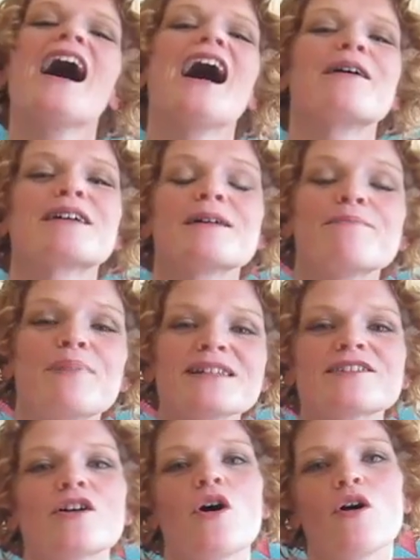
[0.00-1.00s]
I'm gonna
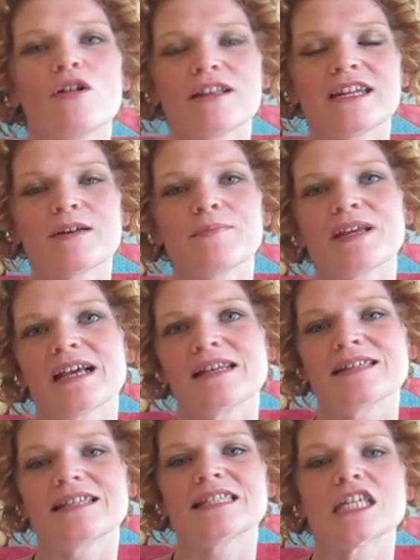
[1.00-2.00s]
bust a hole in it
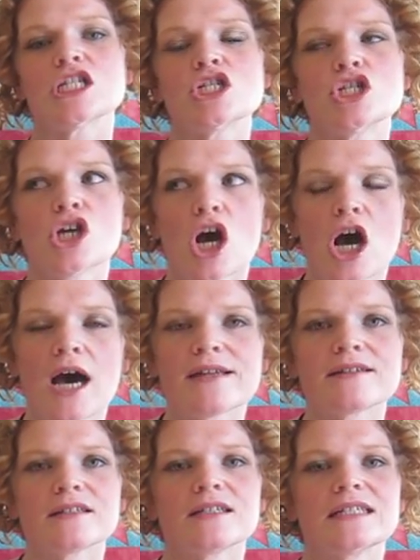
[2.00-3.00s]
because it's
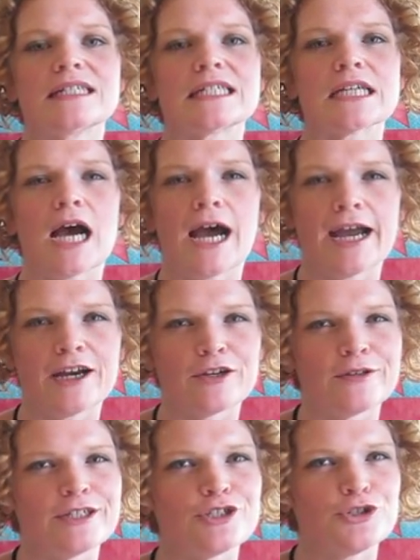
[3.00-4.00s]
not
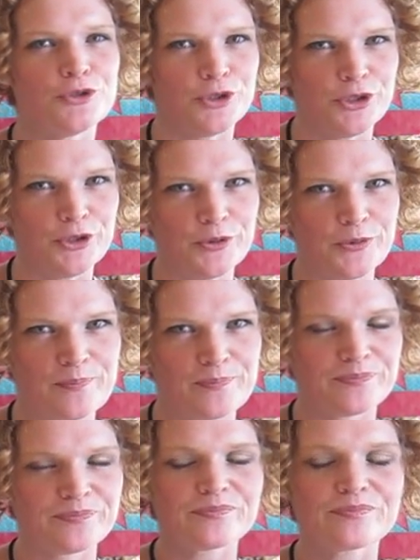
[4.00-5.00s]
entirely true.
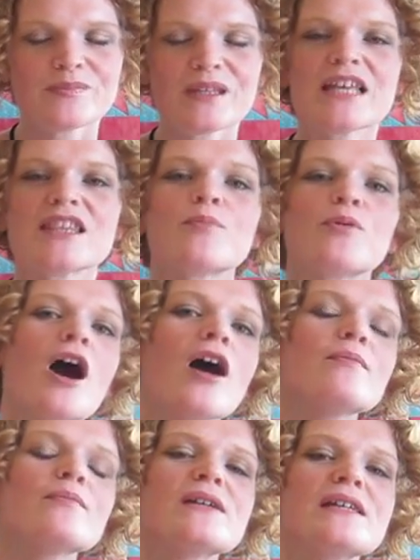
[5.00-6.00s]
The
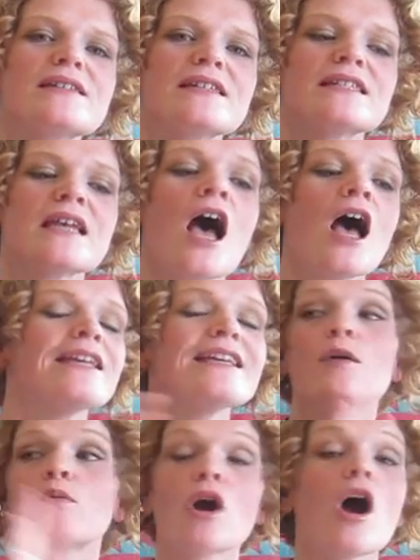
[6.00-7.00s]
problem is, is
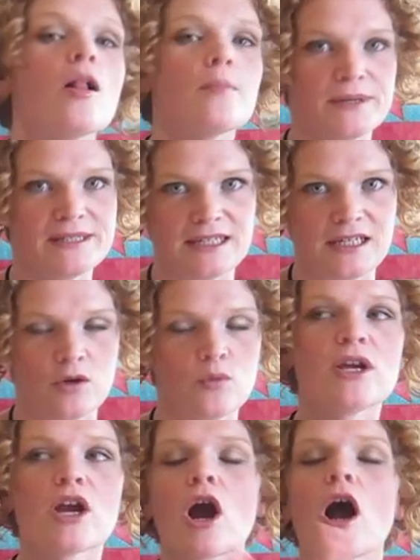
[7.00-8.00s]
yeah, we're all busy.
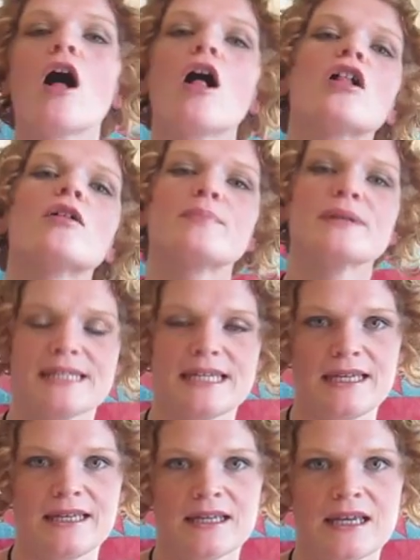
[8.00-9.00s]
We are all
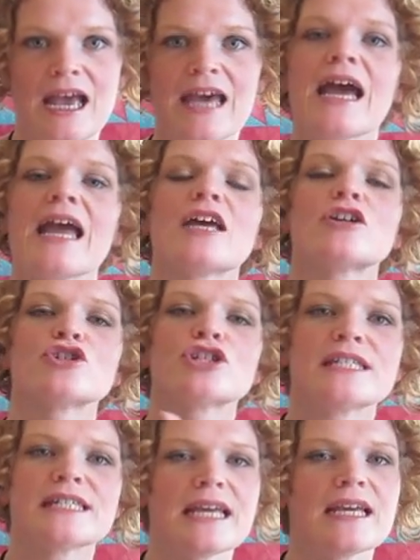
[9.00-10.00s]
busy. And I
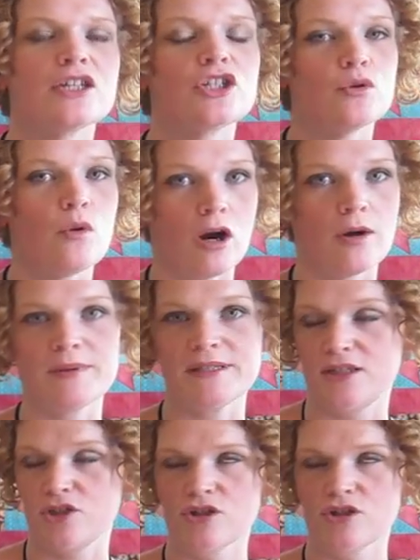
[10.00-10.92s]
understand you are busy.